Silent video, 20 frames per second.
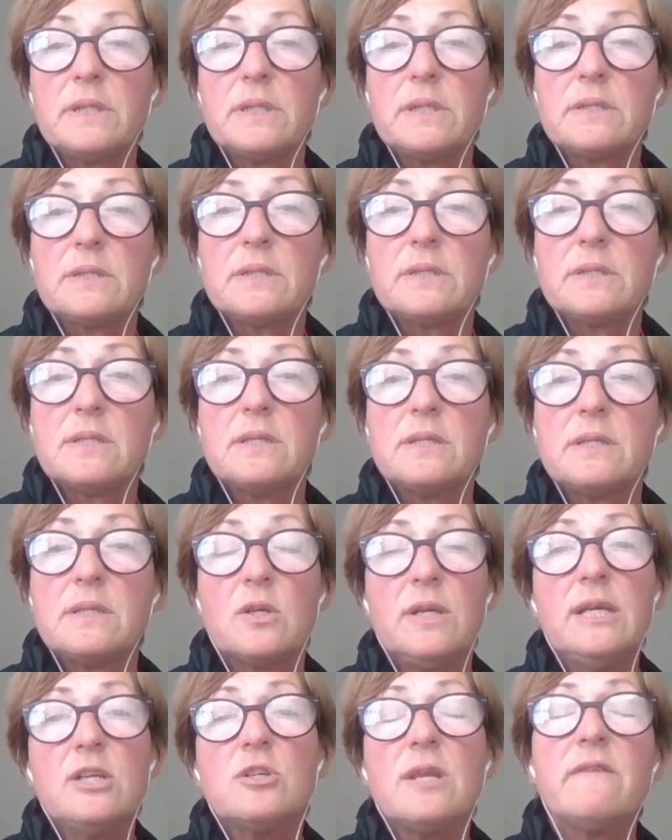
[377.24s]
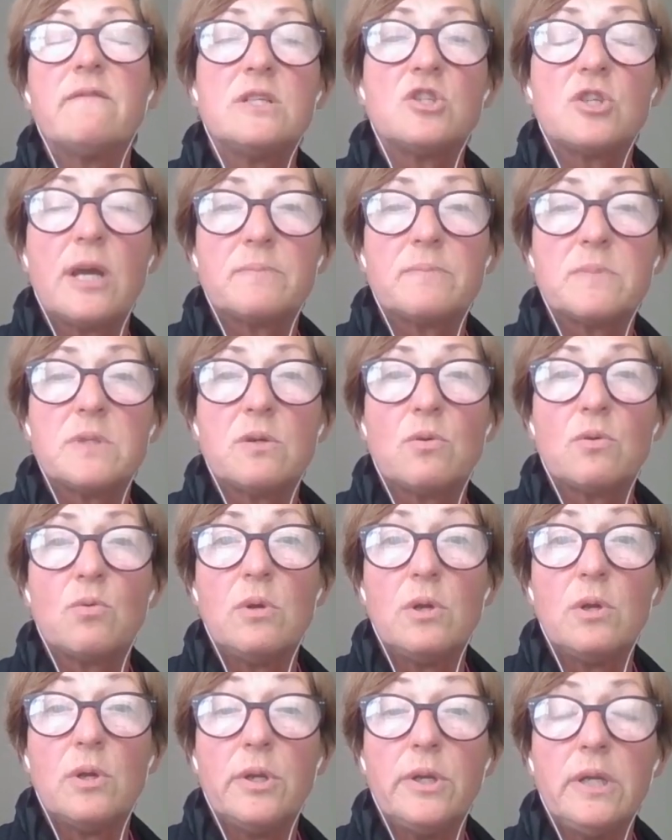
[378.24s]
Every chapter or learning unit
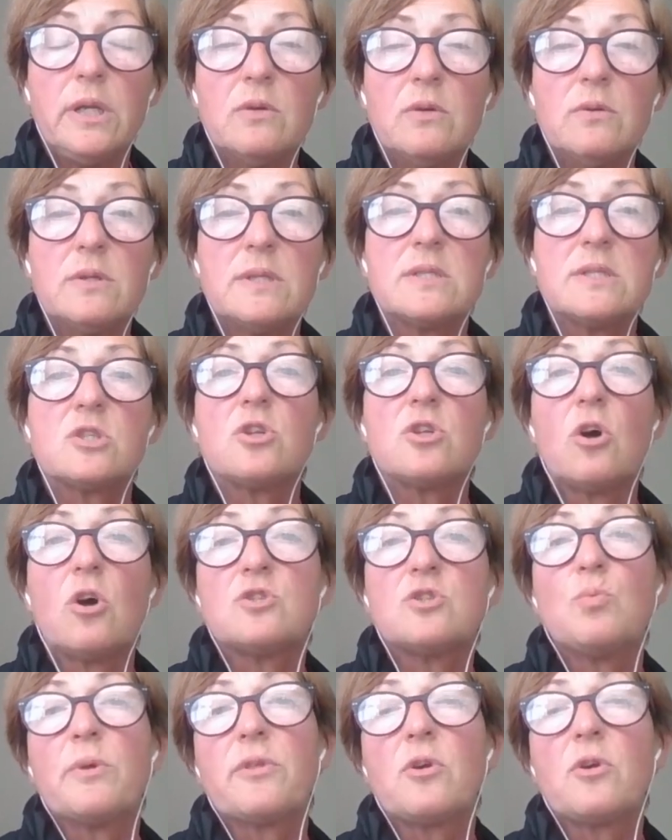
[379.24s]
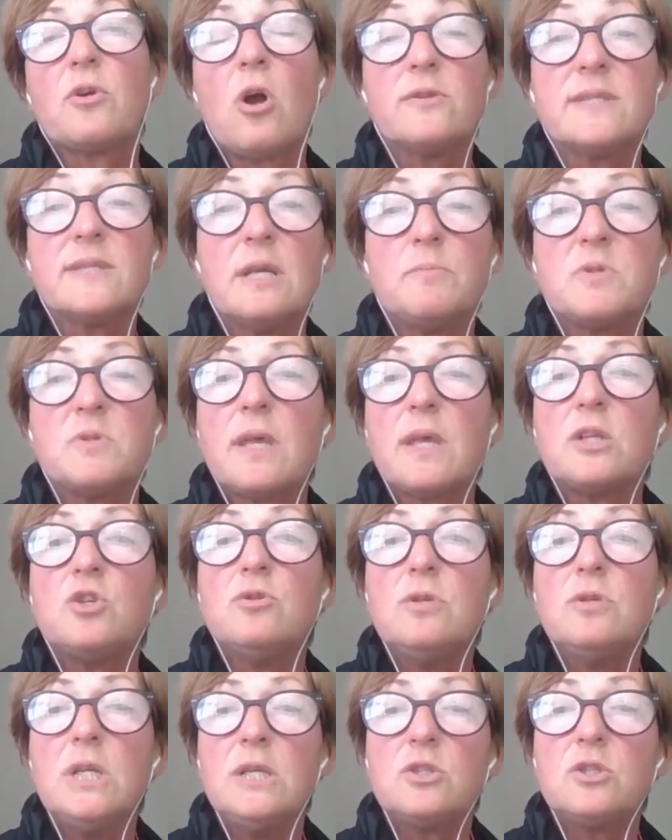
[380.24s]
starts with concepts that you need to
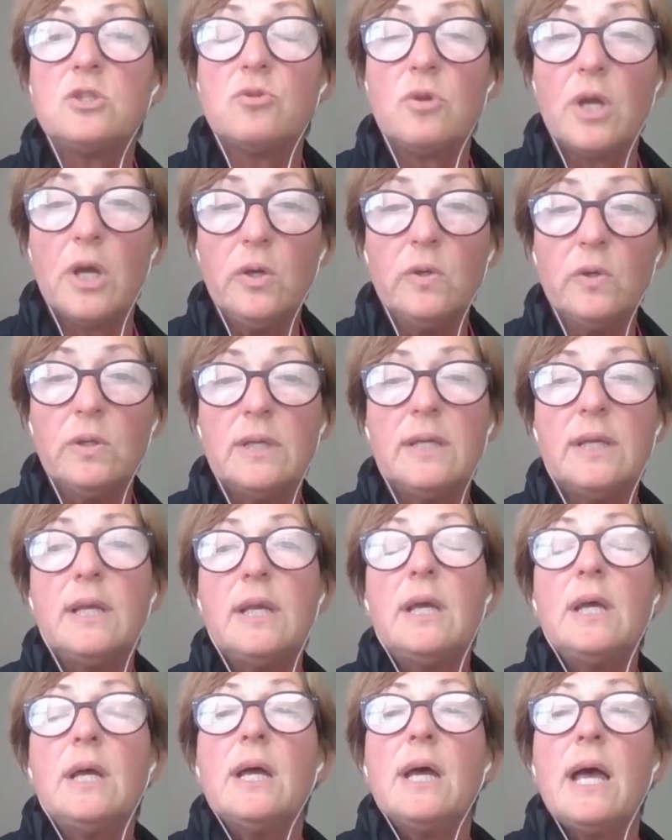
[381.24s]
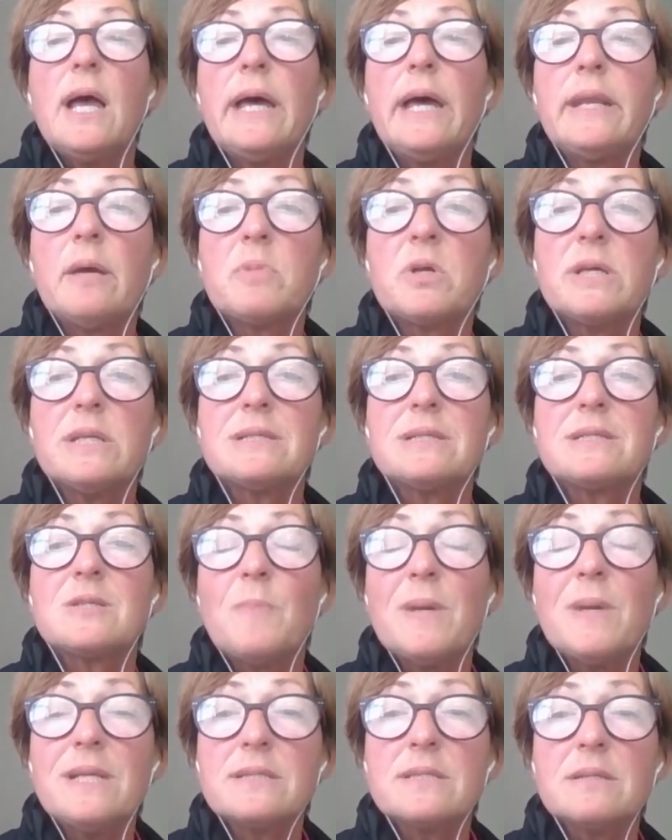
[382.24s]
know. And I'm going to spend
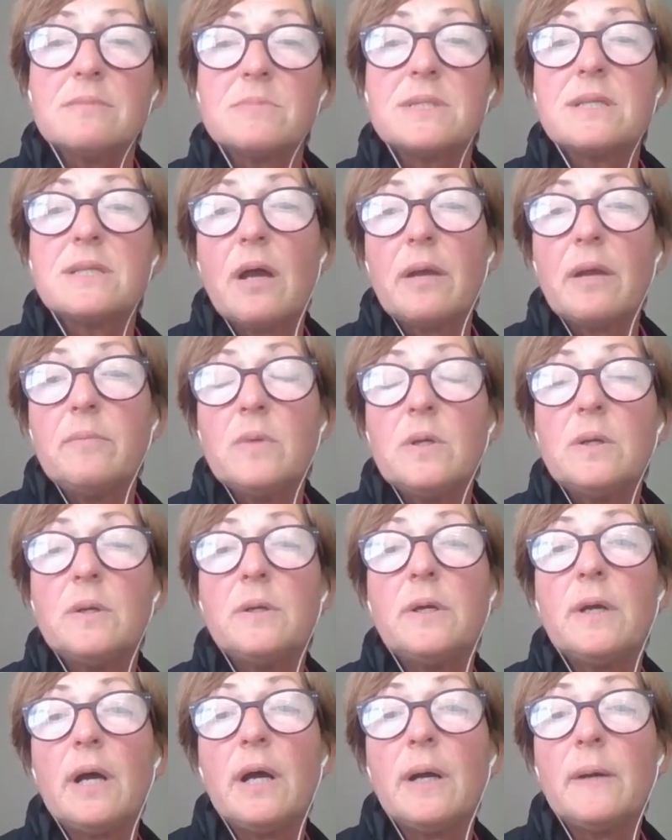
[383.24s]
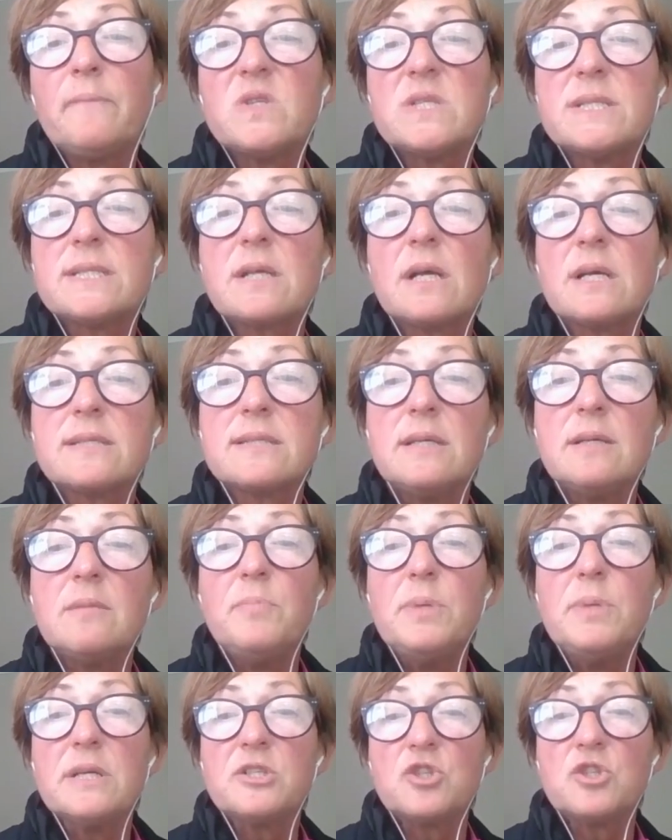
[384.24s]
some time discussing
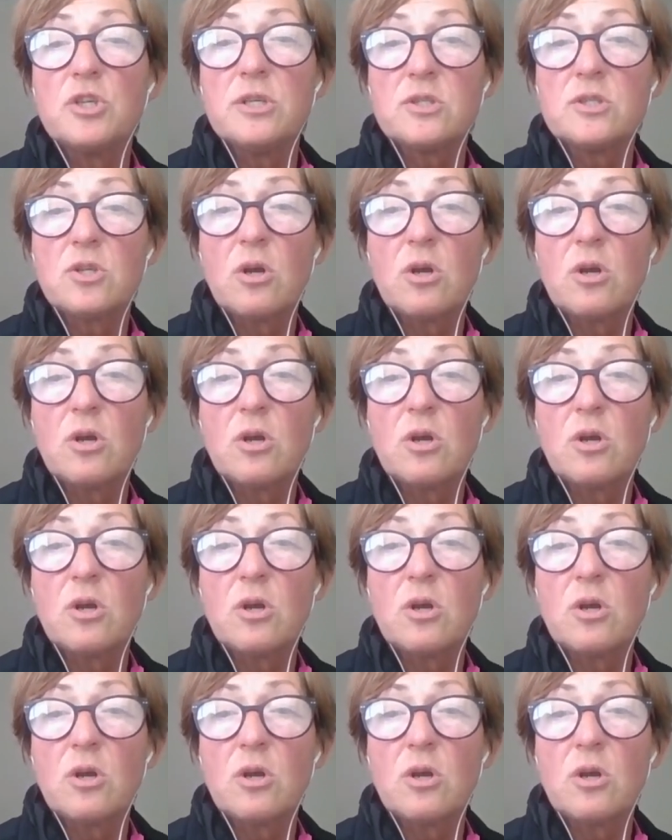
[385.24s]
Piaget's